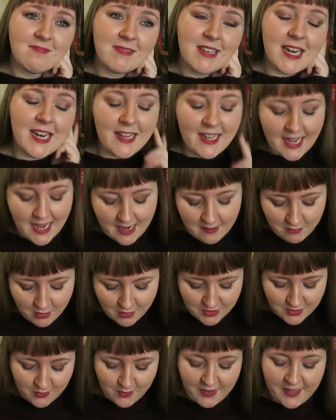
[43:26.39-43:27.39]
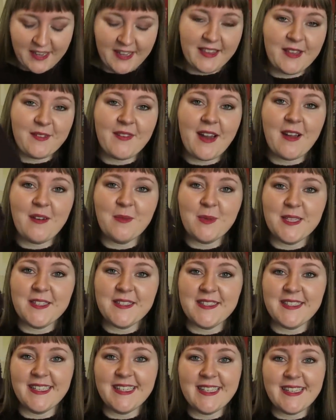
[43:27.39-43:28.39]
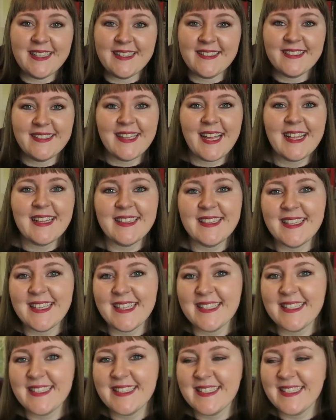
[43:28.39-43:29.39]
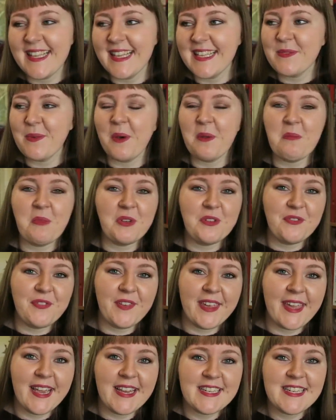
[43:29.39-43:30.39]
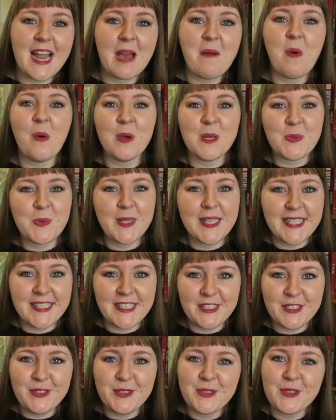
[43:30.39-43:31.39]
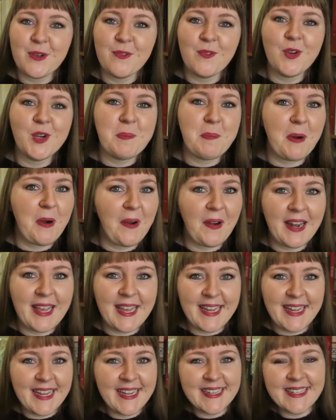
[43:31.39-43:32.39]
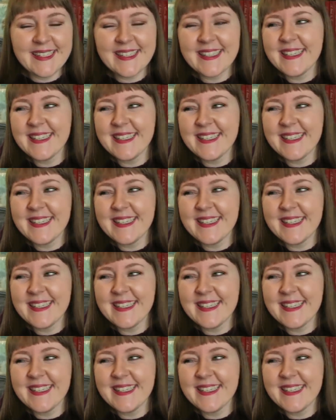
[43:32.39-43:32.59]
And I'm also working in the round with the stick, because that's one modification I'm always willing to do to avoid purling.